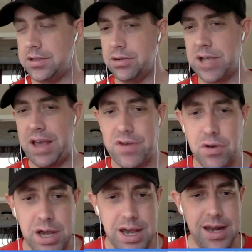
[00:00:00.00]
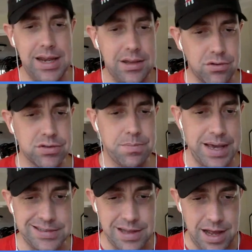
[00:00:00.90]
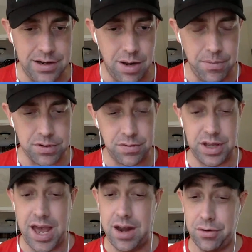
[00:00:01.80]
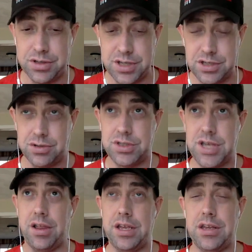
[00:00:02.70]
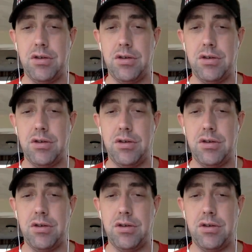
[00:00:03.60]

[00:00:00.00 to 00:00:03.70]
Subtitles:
So if you can kind of get those baseline numbers for the categories that you sell in,